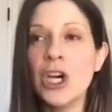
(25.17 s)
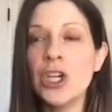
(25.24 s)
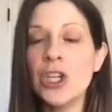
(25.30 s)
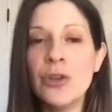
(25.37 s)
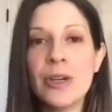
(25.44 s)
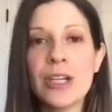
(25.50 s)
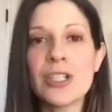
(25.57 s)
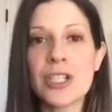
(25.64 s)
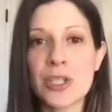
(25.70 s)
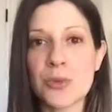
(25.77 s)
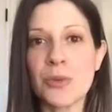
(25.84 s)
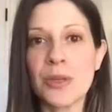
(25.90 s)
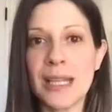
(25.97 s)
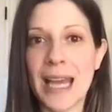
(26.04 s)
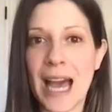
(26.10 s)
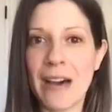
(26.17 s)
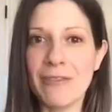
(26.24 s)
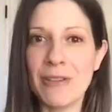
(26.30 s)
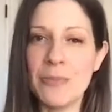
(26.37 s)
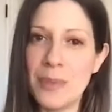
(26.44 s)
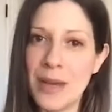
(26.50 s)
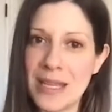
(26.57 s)
you could just really have
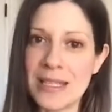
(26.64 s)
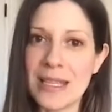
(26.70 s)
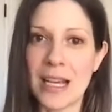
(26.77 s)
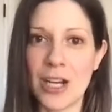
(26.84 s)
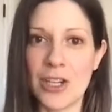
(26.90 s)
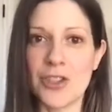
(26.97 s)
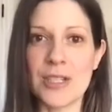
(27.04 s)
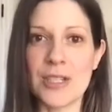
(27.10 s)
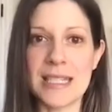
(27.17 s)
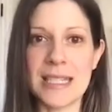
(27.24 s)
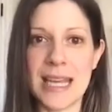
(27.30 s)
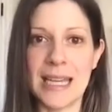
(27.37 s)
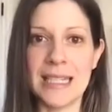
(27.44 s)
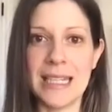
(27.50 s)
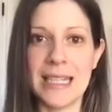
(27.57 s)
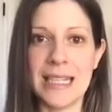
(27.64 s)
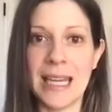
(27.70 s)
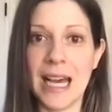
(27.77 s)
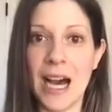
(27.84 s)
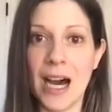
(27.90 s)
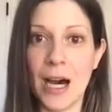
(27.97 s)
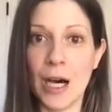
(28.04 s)
a basic
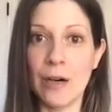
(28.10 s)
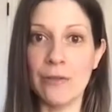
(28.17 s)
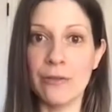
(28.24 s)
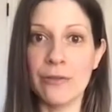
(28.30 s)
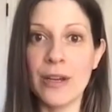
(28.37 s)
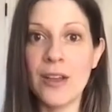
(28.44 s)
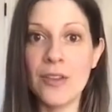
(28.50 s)
understanding of